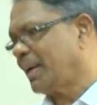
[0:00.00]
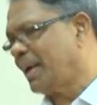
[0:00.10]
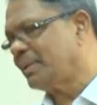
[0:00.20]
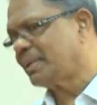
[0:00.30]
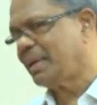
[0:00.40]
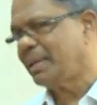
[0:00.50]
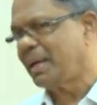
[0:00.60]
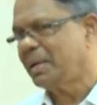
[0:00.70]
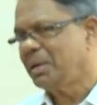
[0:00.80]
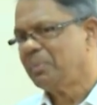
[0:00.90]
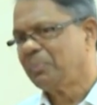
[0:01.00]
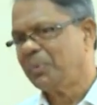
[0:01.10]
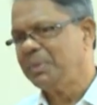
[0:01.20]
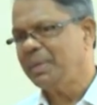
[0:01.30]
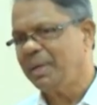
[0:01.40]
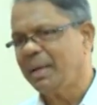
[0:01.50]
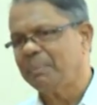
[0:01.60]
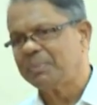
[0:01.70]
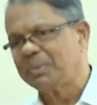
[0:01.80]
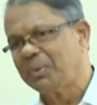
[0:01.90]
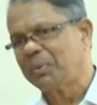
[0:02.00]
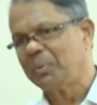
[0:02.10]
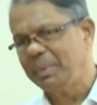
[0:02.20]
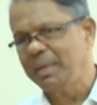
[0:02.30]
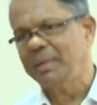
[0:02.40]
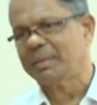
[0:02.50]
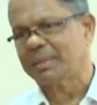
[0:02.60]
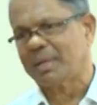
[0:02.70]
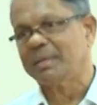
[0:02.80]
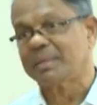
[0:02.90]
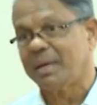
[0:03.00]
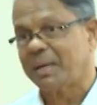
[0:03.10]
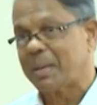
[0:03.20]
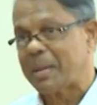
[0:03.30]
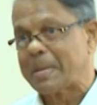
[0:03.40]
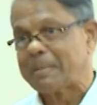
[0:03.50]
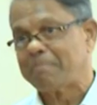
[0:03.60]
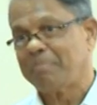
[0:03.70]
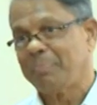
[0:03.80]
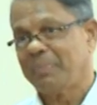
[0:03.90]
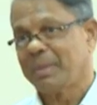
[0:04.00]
So we can say that punya helps you to be in the samsara.